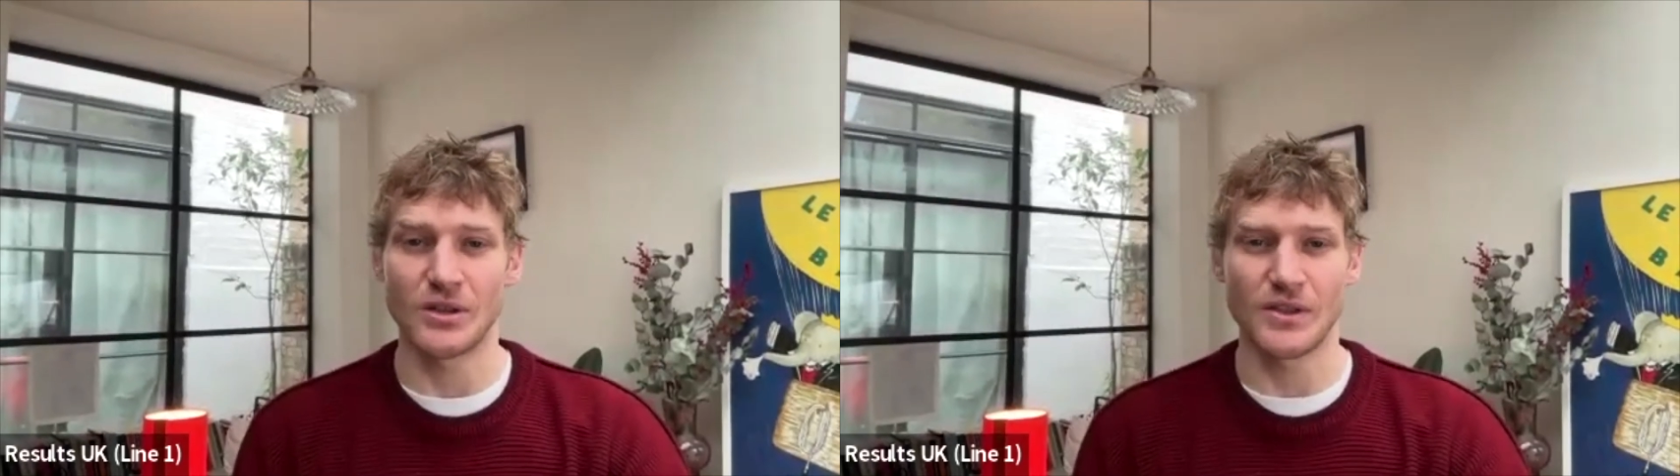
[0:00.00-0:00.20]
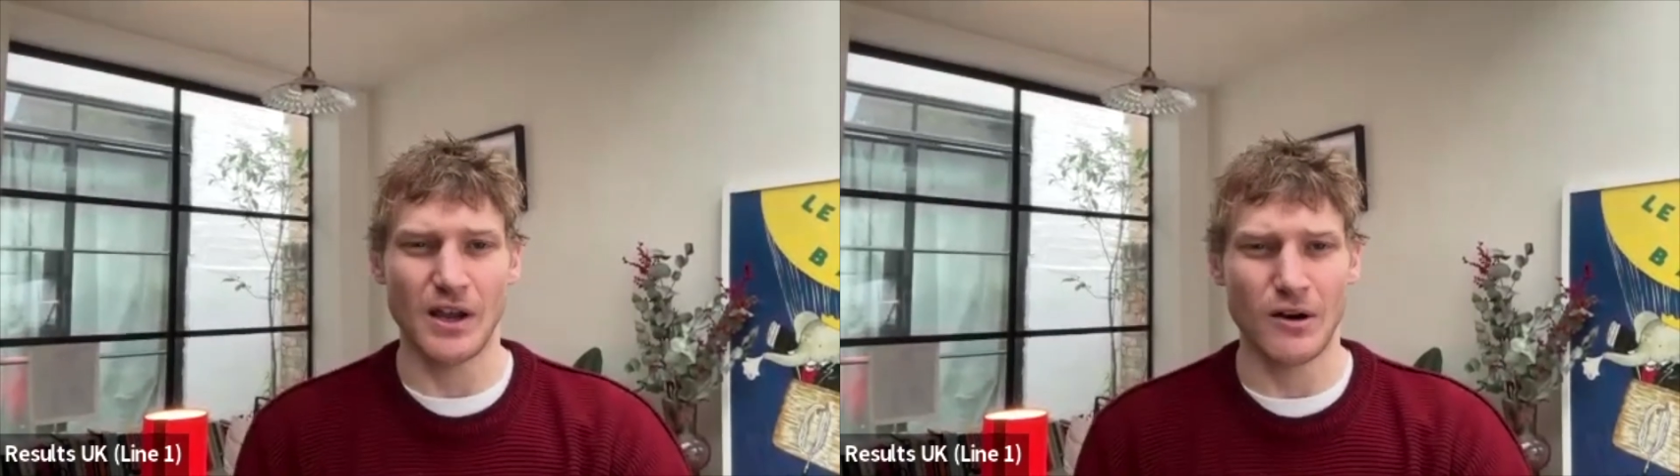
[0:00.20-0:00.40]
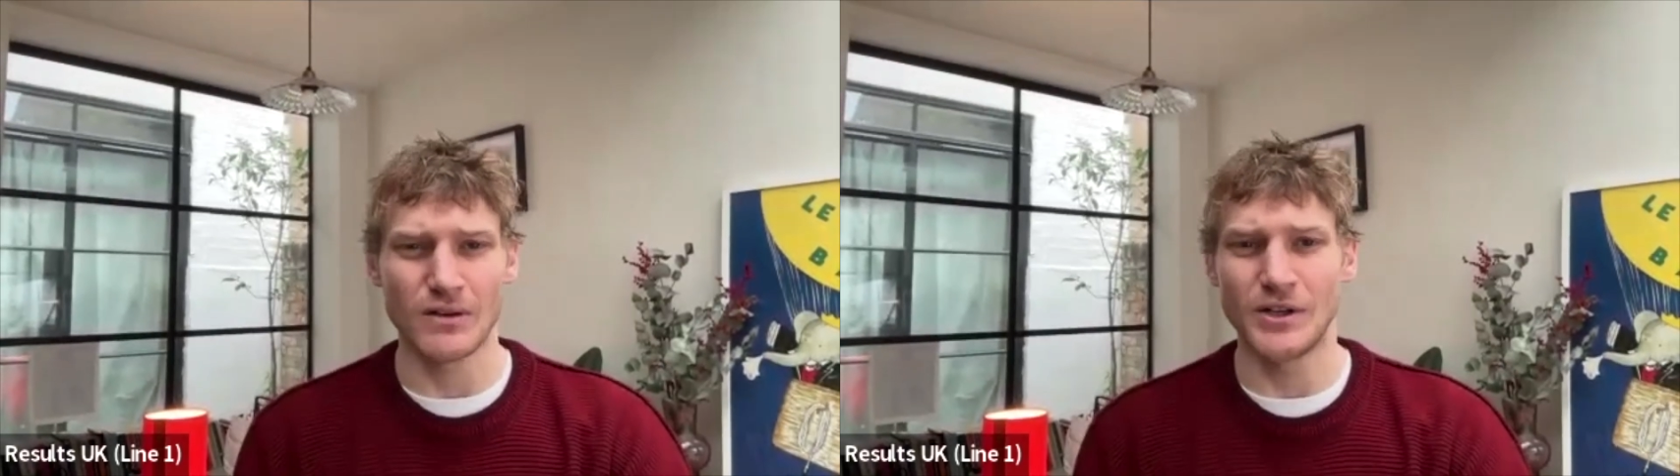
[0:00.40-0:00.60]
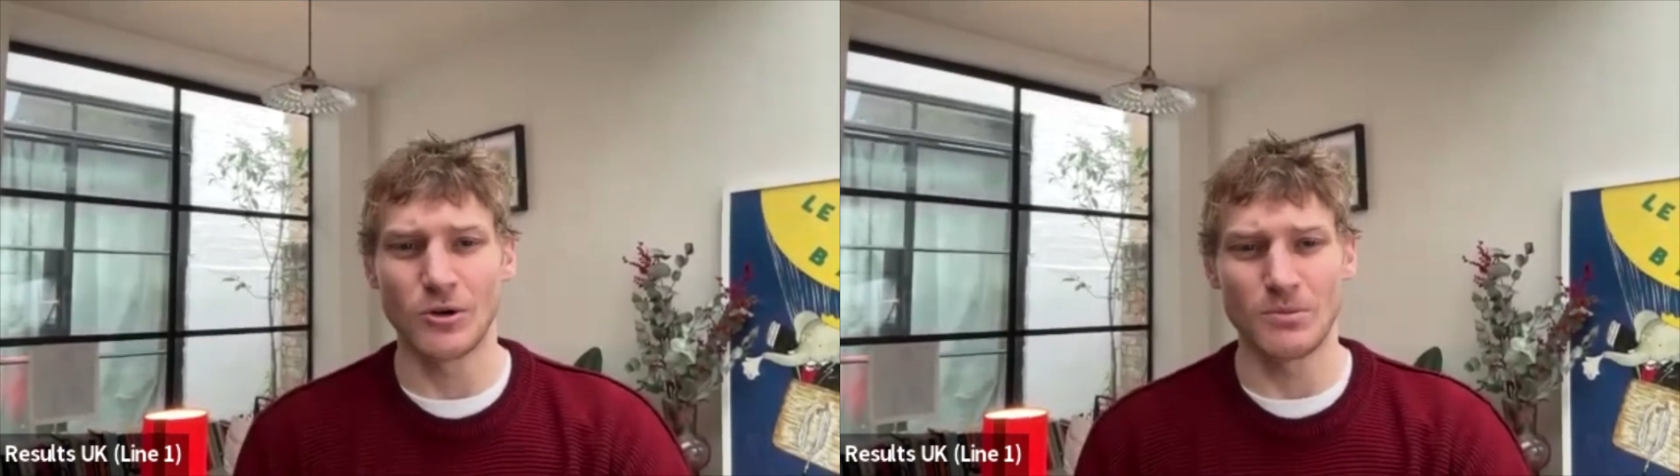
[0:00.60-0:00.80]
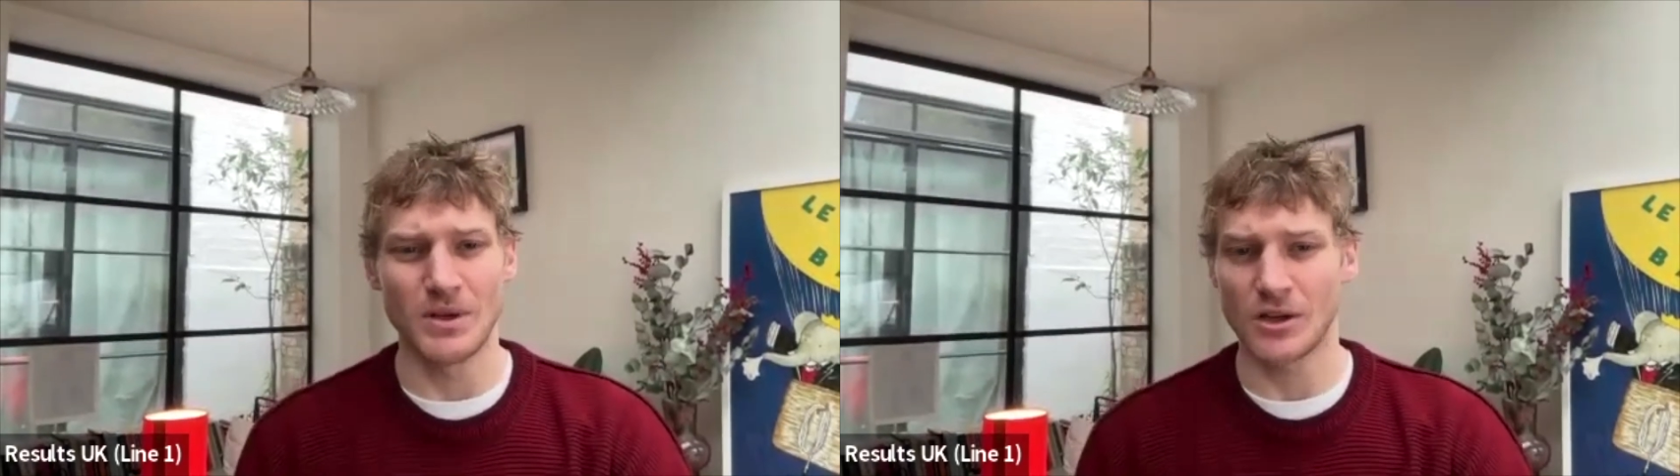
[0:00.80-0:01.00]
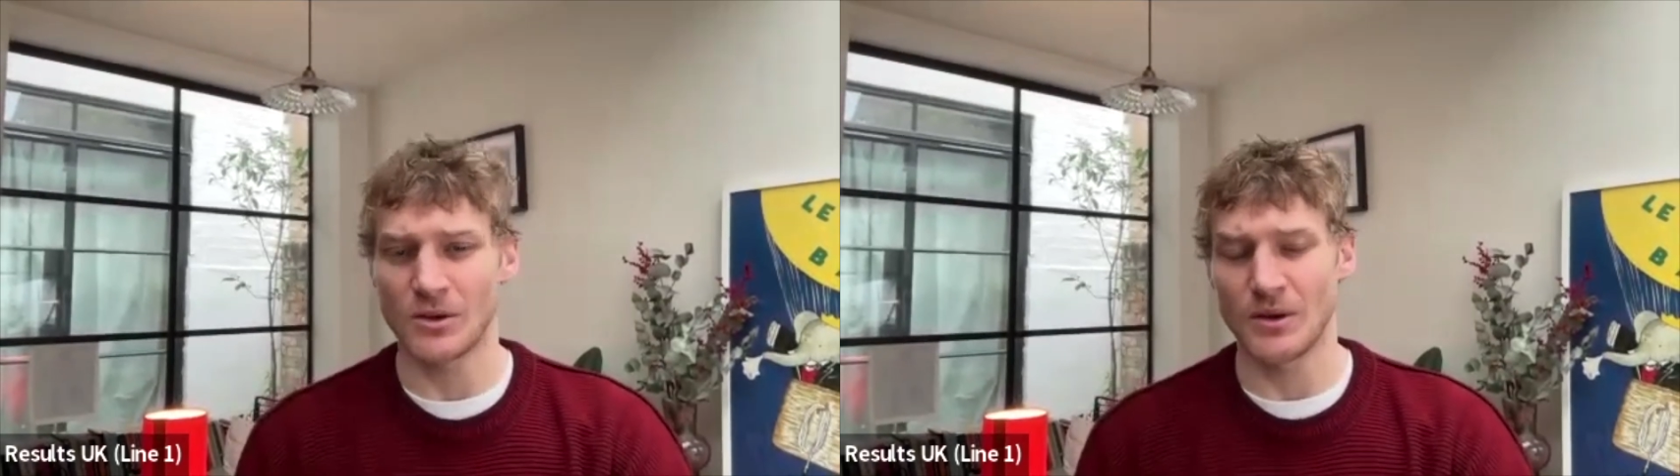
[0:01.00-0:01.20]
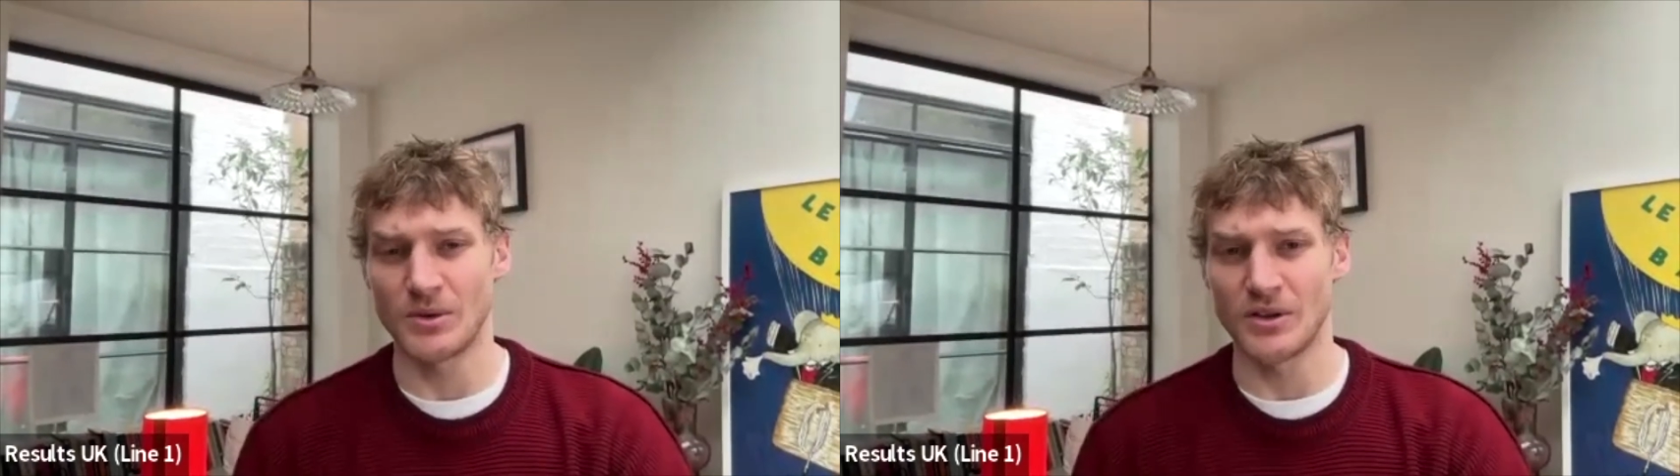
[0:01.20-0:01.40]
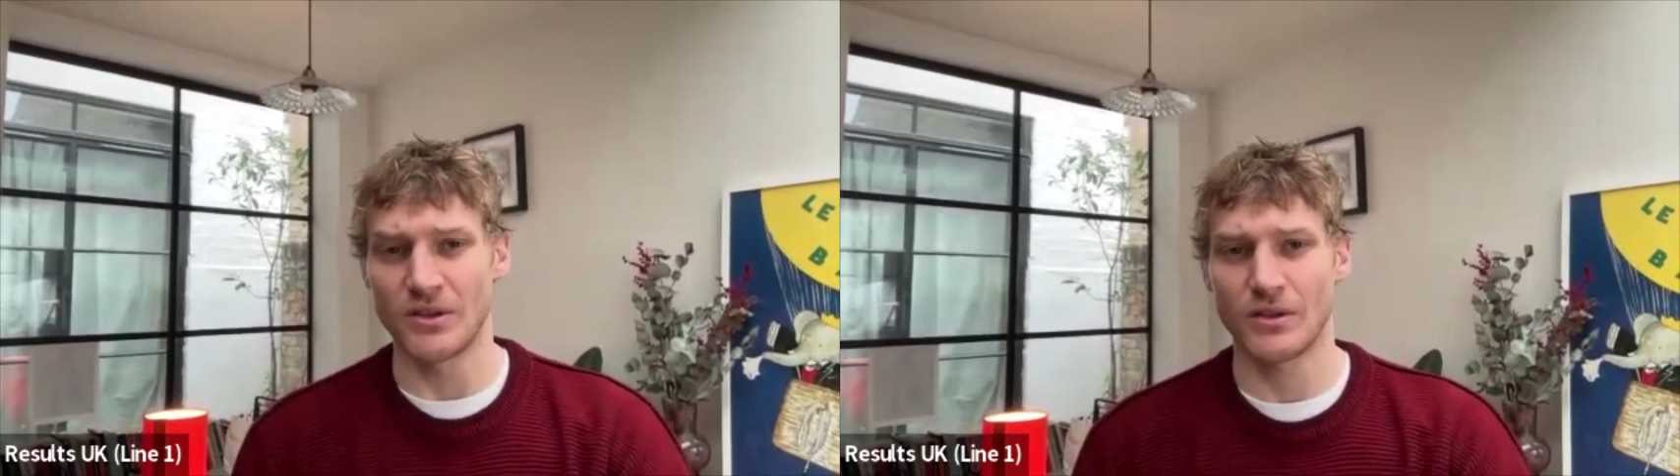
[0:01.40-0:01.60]
that they're currently not being equipped
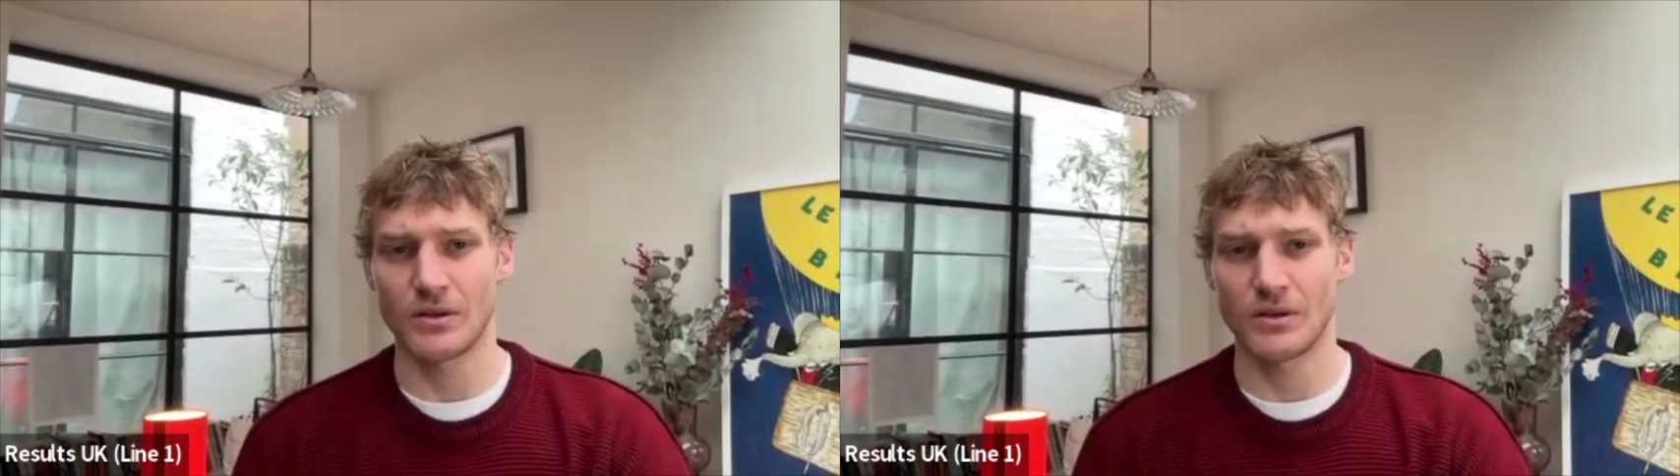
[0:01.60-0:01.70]
with.